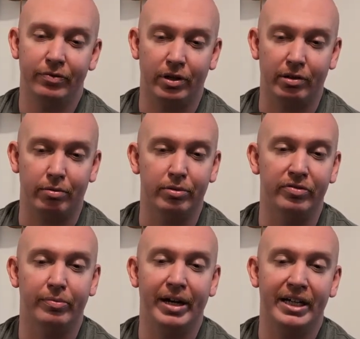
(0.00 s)
We're going to
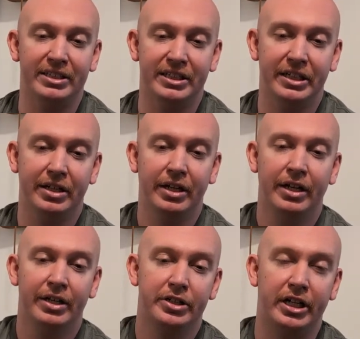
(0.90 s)
remove the magazine,
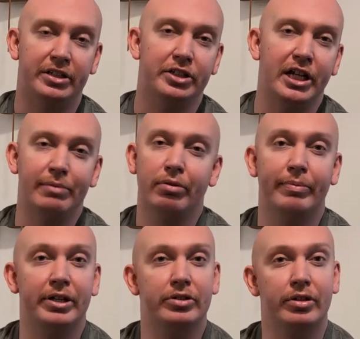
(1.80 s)
check the chamber,
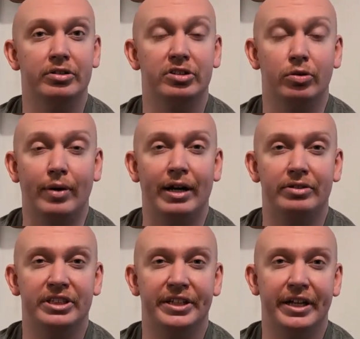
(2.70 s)
make sure there's no
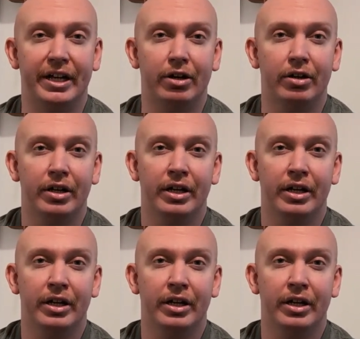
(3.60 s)
rounds in there.